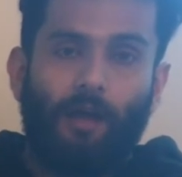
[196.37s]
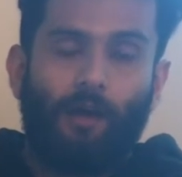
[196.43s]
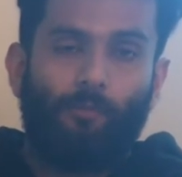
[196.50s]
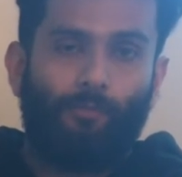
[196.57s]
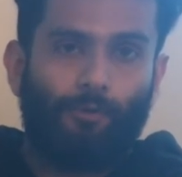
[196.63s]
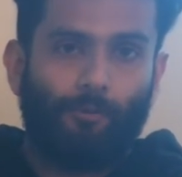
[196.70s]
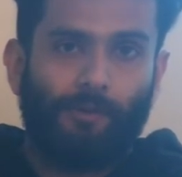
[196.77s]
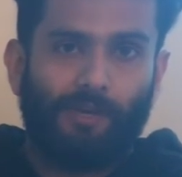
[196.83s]

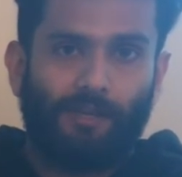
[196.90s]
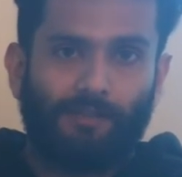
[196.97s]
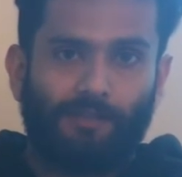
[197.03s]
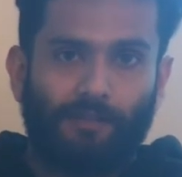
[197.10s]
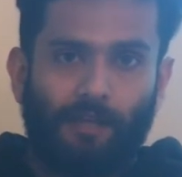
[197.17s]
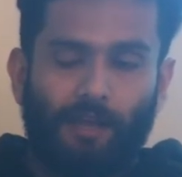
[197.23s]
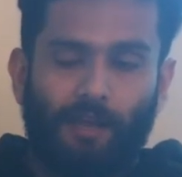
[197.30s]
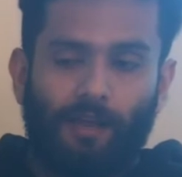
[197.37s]
prominent,
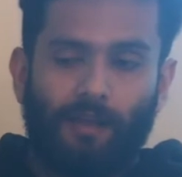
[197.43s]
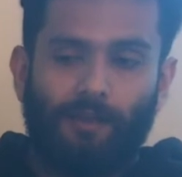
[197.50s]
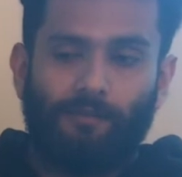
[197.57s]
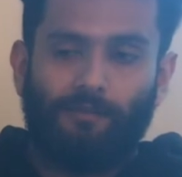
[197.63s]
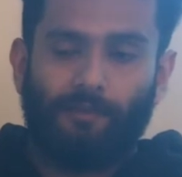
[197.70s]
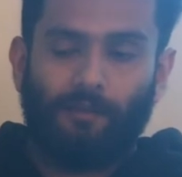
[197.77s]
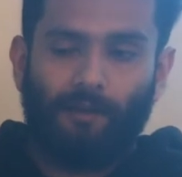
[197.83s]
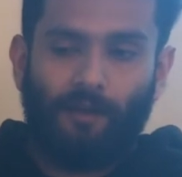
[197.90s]

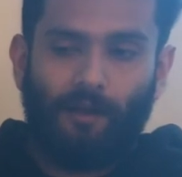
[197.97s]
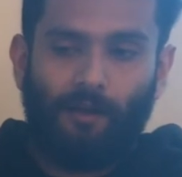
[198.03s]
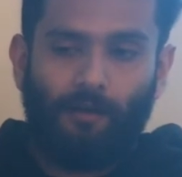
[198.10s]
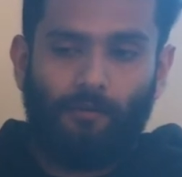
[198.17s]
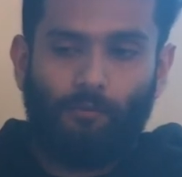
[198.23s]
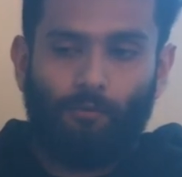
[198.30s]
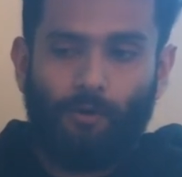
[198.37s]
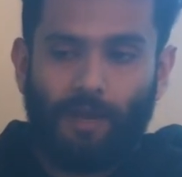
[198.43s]
and a
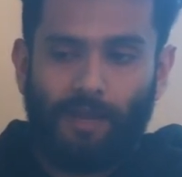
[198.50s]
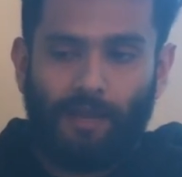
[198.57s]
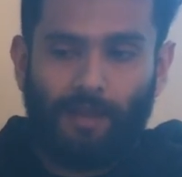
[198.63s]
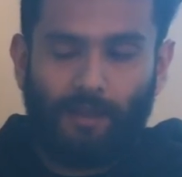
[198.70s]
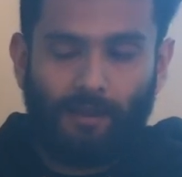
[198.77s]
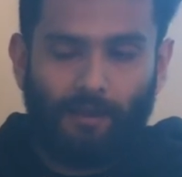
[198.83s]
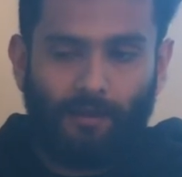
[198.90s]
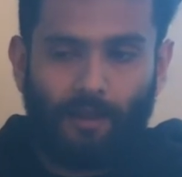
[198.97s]
way
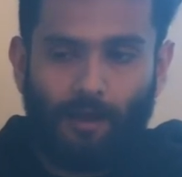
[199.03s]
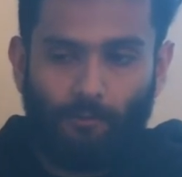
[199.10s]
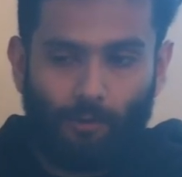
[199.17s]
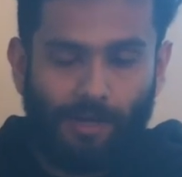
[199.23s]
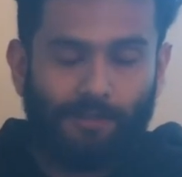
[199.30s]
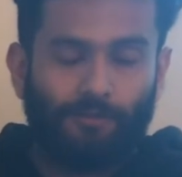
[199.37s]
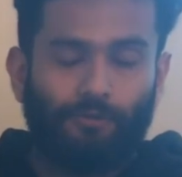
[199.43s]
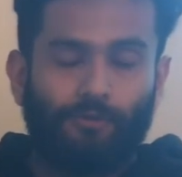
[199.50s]

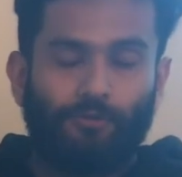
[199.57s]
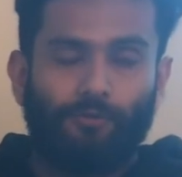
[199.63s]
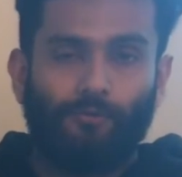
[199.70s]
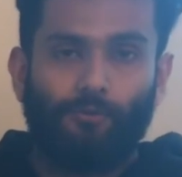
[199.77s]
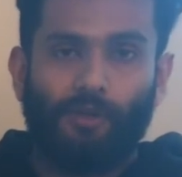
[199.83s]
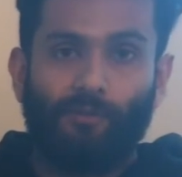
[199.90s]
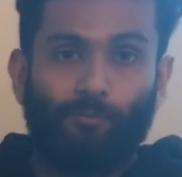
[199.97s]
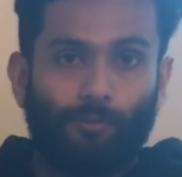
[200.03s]

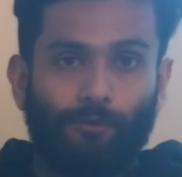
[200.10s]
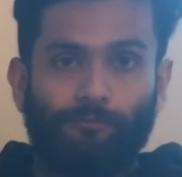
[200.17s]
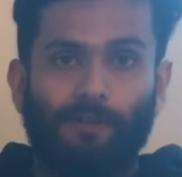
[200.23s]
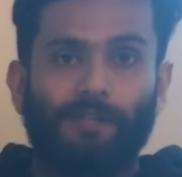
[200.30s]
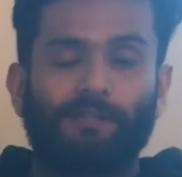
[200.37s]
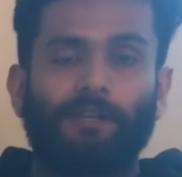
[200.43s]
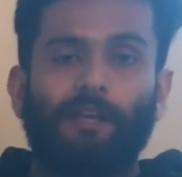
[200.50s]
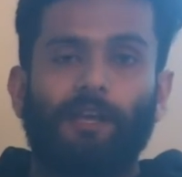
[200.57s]
to improve
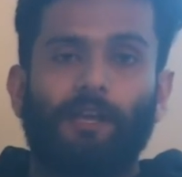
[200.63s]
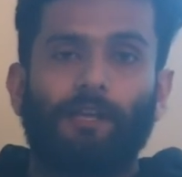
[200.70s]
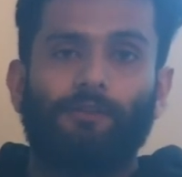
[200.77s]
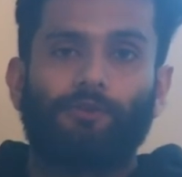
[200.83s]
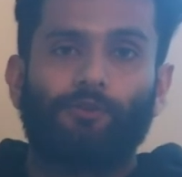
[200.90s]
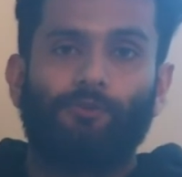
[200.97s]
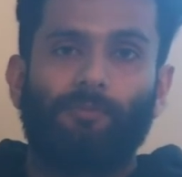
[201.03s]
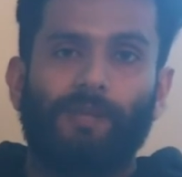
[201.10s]
it
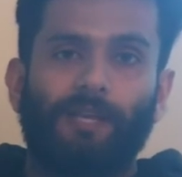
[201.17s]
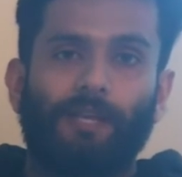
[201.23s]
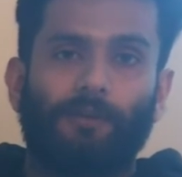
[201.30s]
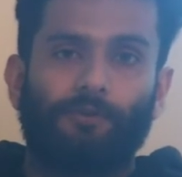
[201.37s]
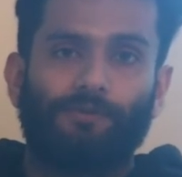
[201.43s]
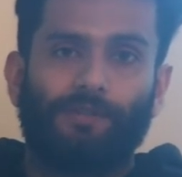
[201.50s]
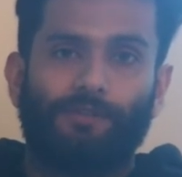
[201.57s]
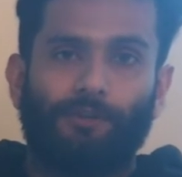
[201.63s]
should be
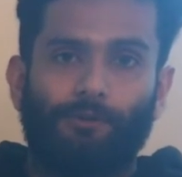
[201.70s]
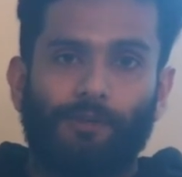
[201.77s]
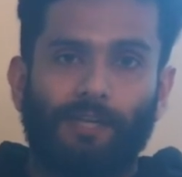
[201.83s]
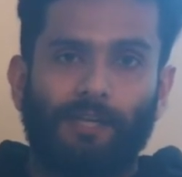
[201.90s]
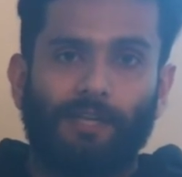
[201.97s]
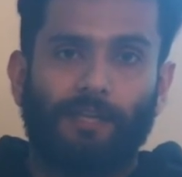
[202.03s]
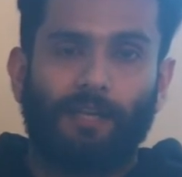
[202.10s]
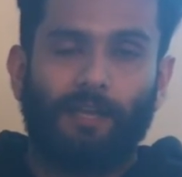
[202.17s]

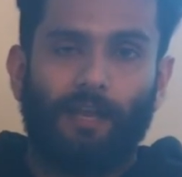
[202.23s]
considering